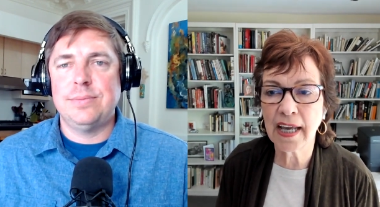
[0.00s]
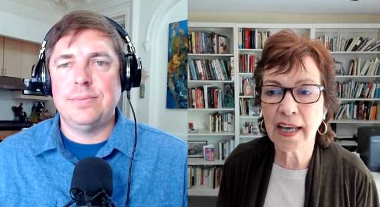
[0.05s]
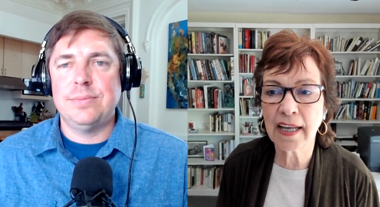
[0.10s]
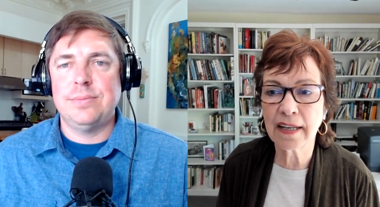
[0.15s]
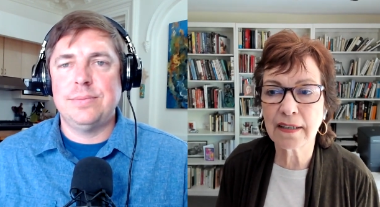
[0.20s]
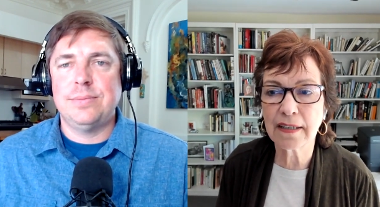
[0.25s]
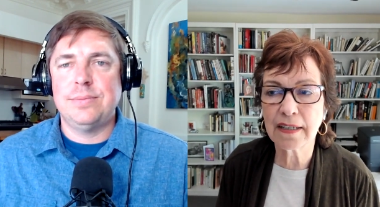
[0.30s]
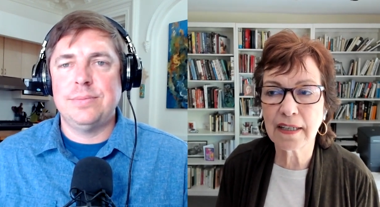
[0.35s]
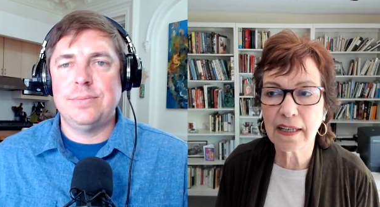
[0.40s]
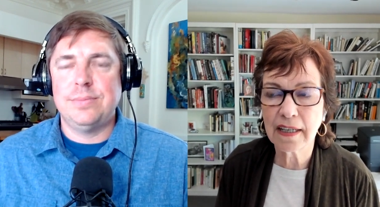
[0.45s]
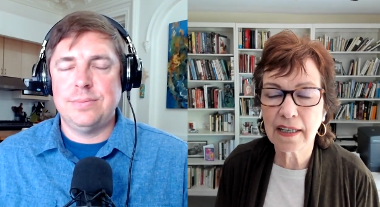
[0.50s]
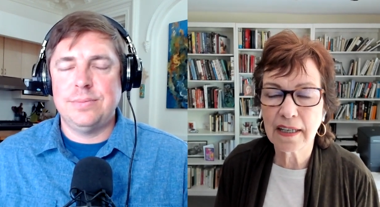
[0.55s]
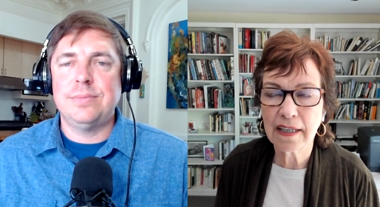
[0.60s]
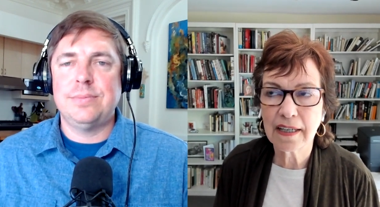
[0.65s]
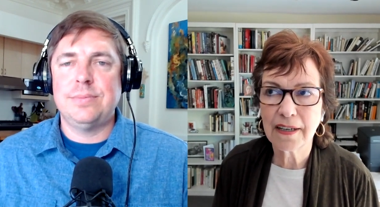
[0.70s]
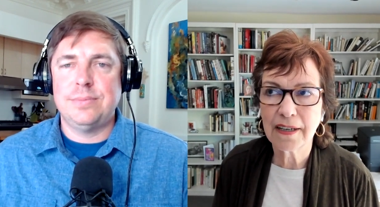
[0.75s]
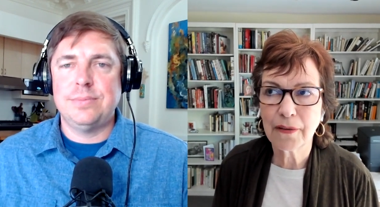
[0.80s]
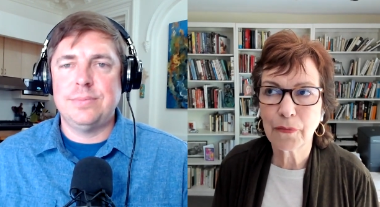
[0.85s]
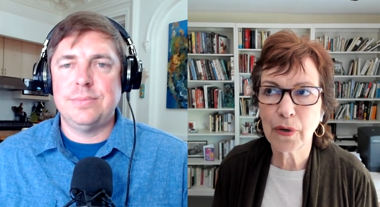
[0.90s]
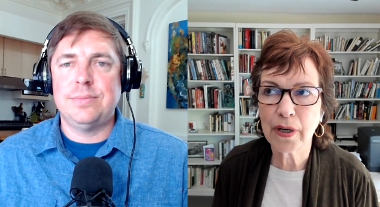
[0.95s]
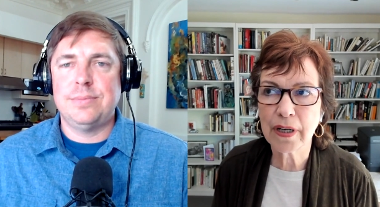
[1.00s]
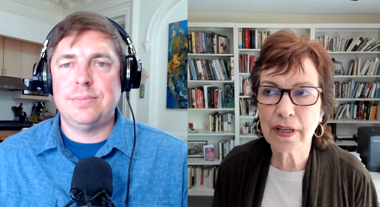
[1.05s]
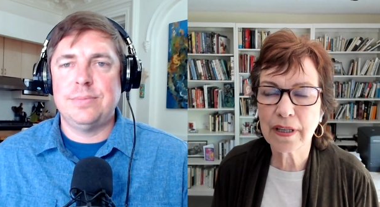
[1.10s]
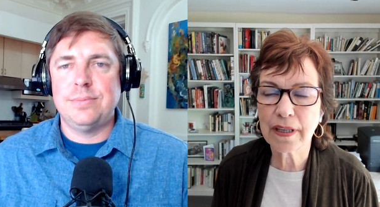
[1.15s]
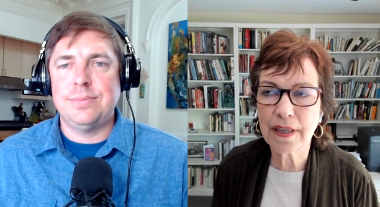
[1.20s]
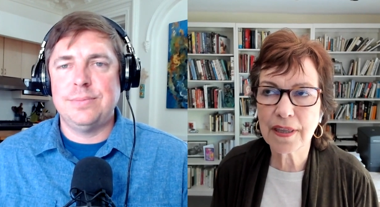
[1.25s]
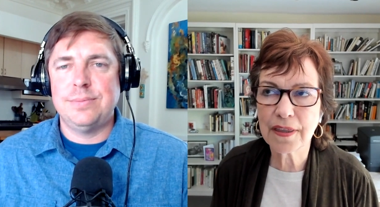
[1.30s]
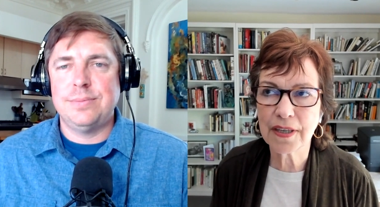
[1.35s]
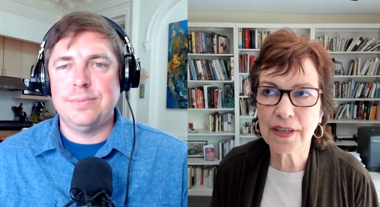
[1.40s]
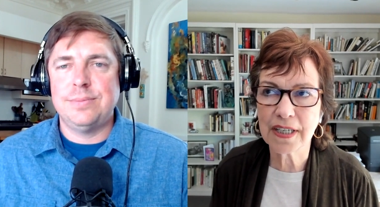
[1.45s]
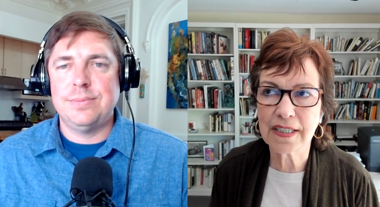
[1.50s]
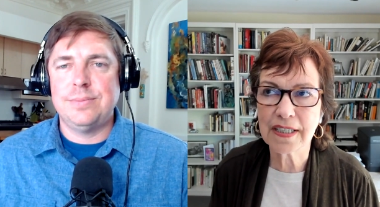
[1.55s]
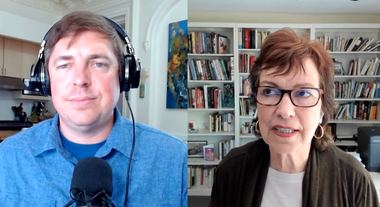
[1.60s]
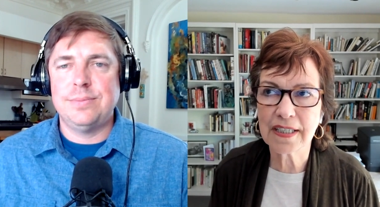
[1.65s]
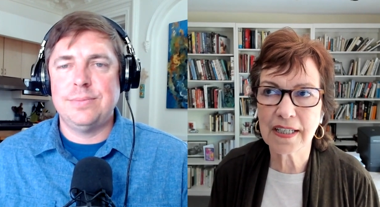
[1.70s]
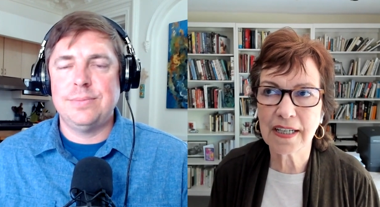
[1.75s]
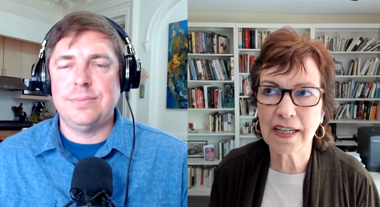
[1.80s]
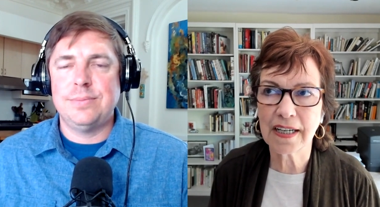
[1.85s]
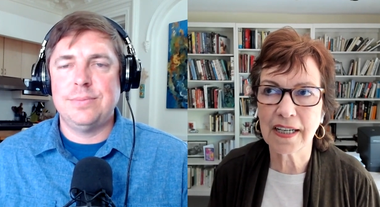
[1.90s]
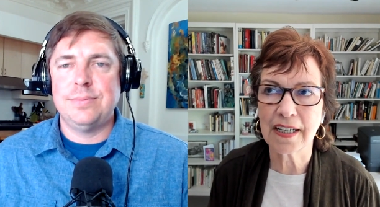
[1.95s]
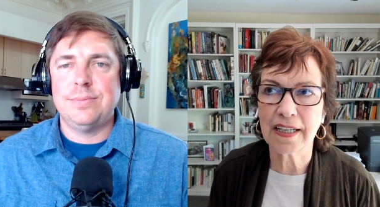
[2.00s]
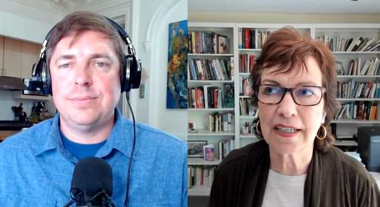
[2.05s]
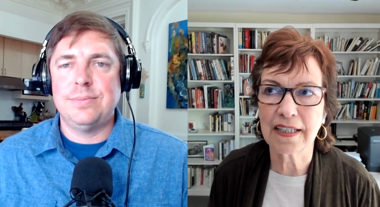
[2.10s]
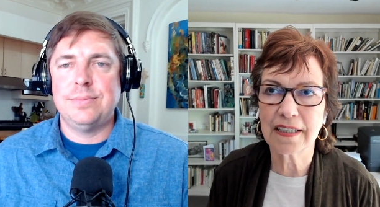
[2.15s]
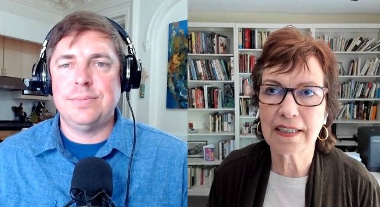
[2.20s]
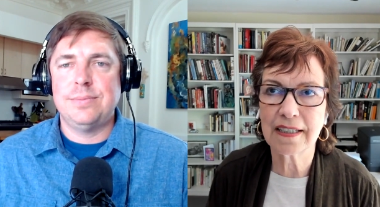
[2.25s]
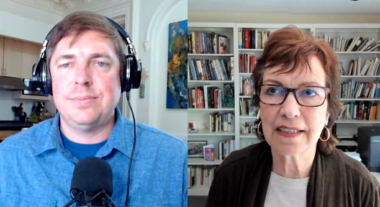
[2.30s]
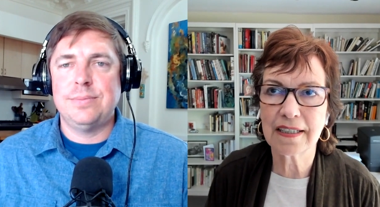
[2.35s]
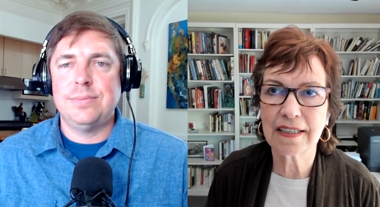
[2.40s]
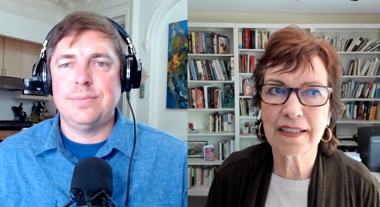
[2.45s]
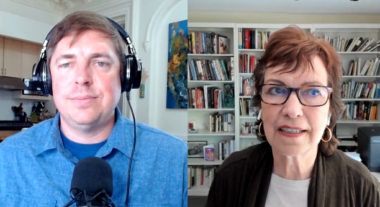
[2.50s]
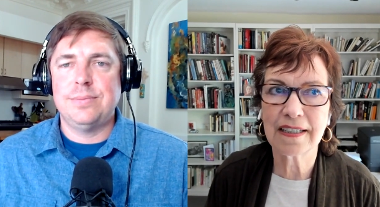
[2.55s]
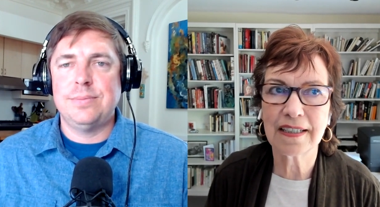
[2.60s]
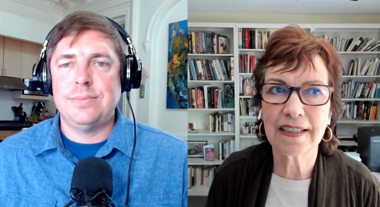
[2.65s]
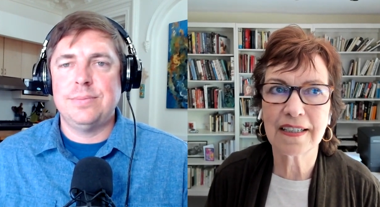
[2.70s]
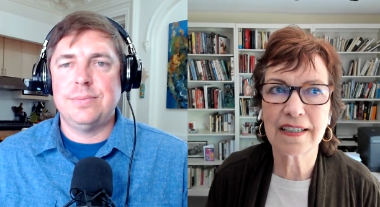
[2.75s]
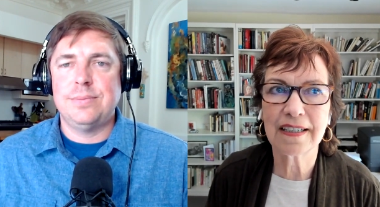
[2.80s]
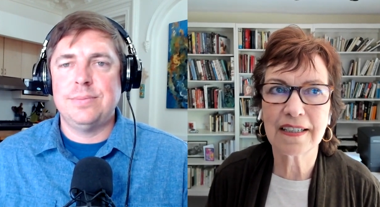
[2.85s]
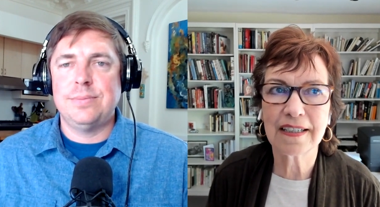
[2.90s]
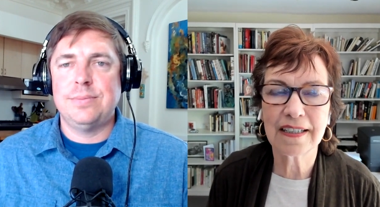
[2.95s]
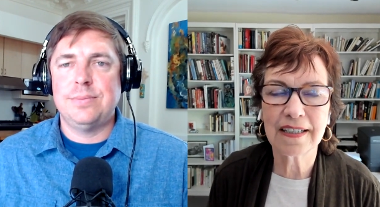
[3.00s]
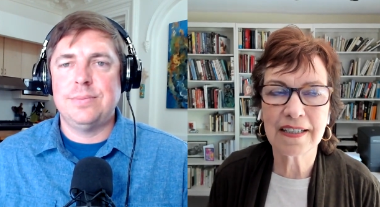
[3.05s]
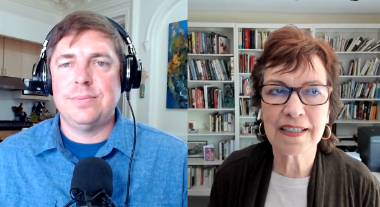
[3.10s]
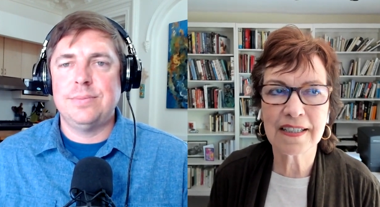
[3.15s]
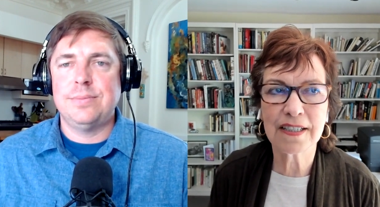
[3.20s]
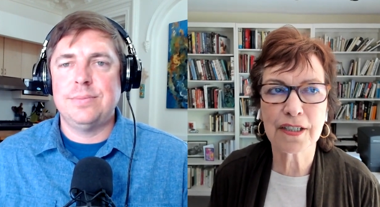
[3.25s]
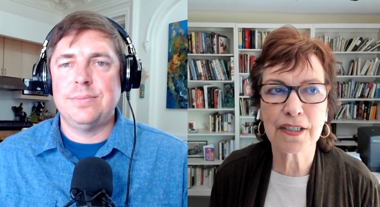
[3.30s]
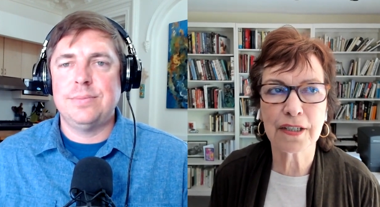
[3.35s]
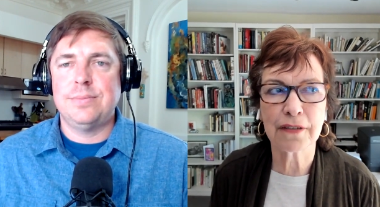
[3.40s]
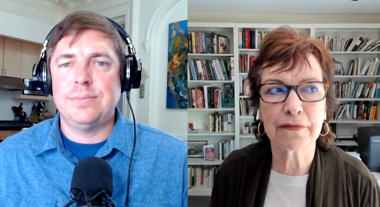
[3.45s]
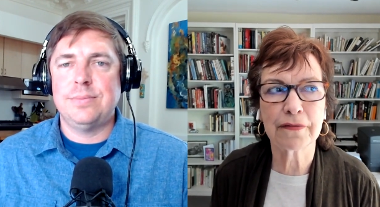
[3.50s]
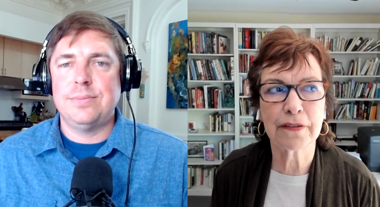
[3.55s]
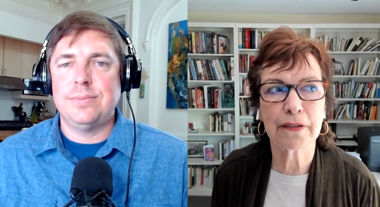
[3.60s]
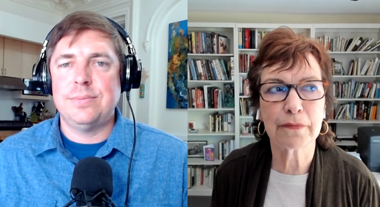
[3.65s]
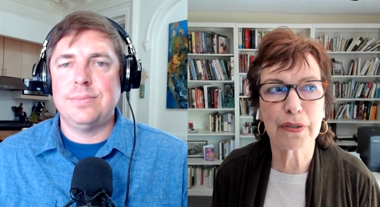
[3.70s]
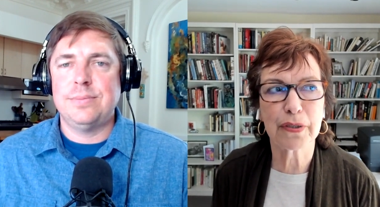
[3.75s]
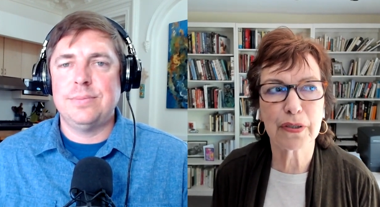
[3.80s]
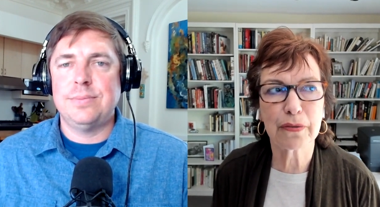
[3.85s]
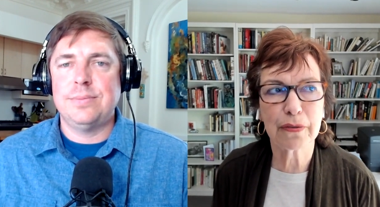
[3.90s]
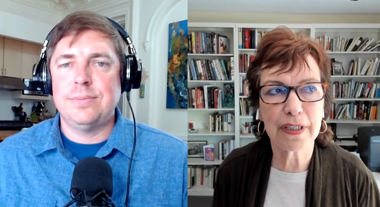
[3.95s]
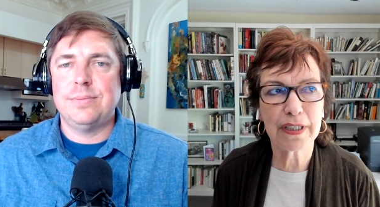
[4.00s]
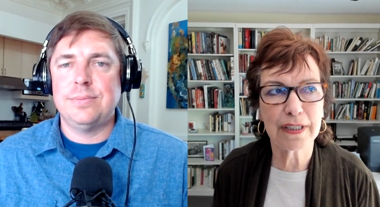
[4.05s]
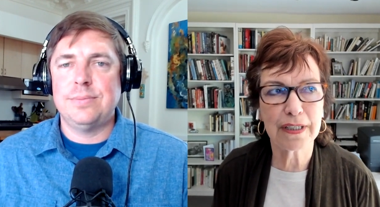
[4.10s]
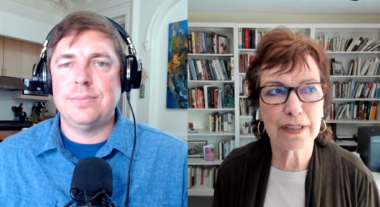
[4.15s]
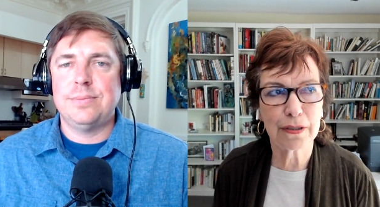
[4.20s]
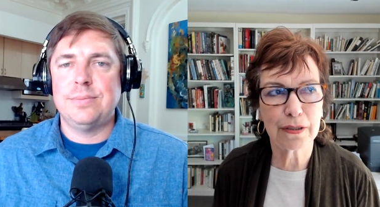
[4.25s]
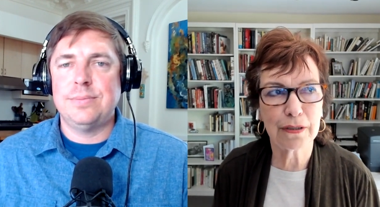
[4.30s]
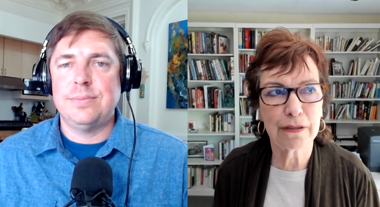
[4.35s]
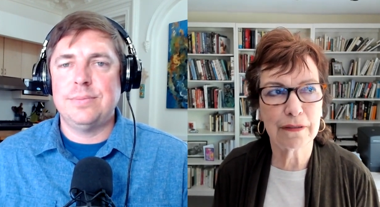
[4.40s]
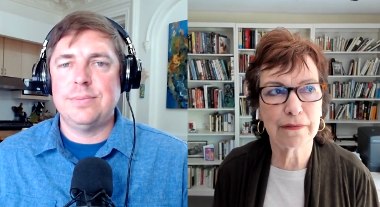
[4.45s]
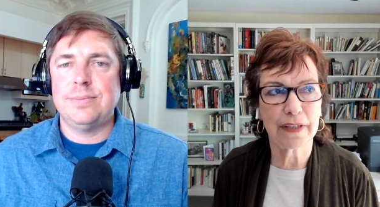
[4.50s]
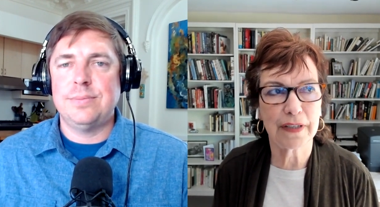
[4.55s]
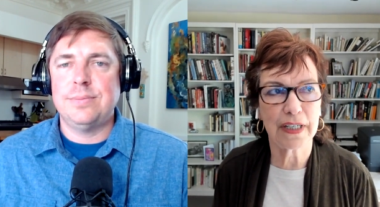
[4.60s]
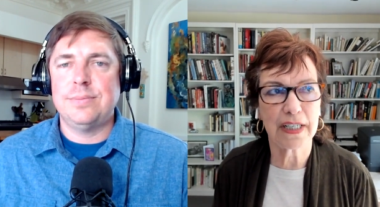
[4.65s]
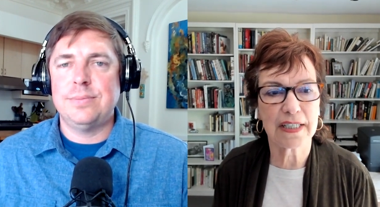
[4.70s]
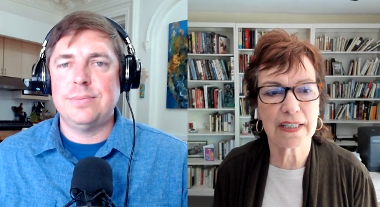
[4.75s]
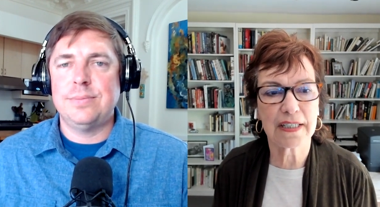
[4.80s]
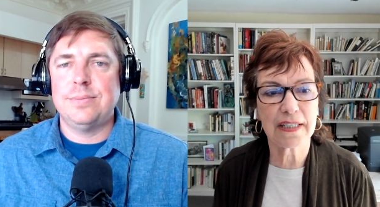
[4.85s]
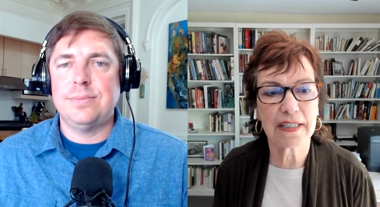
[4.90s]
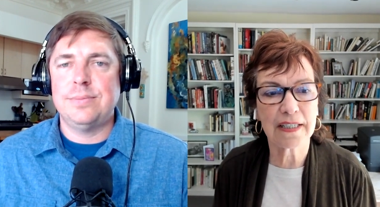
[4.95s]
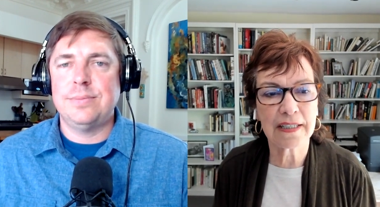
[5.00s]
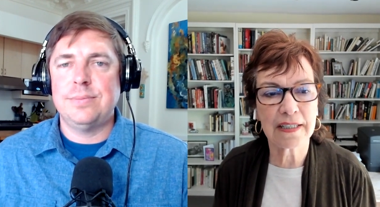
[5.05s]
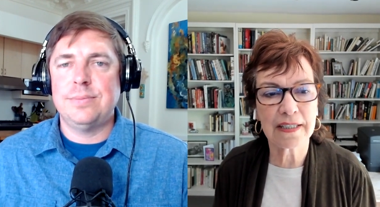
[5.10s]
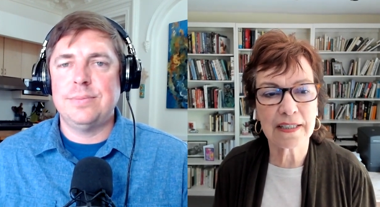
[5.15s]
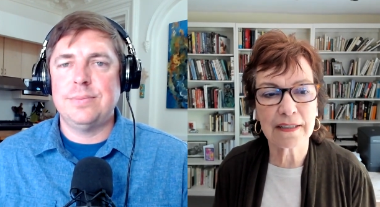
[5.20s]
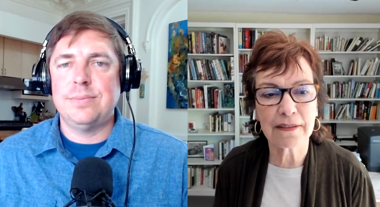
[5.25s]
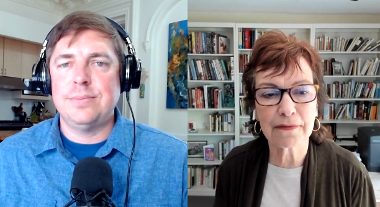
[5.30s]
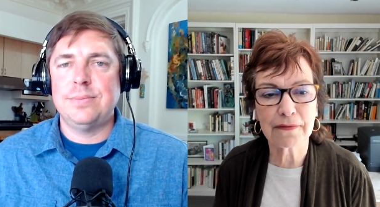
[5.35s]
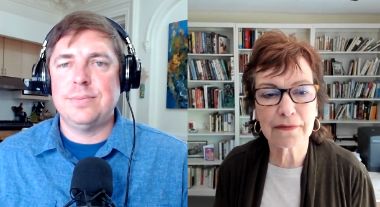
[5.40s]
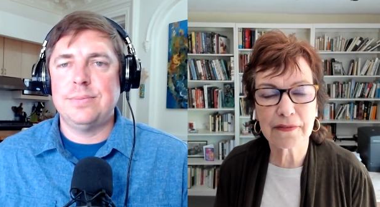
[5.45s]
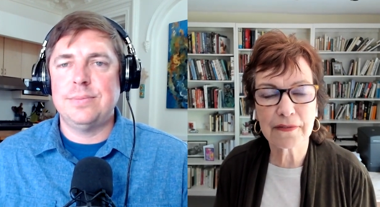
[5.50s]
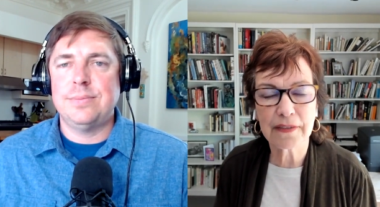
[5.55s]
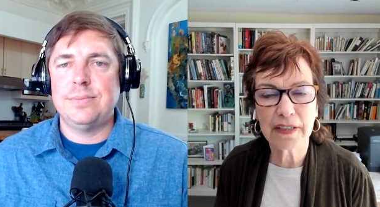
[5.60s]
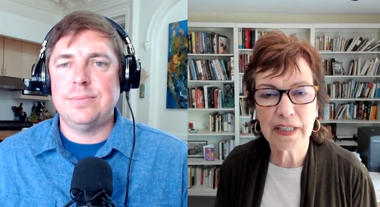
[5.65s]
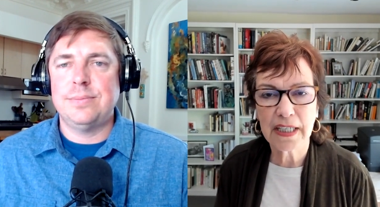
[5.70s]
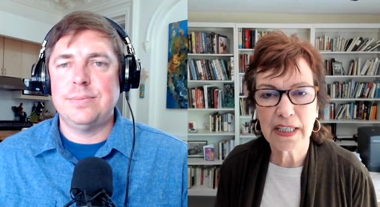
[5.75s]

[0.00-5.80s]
Speaker 1: And one of the things that is different between the two of us is if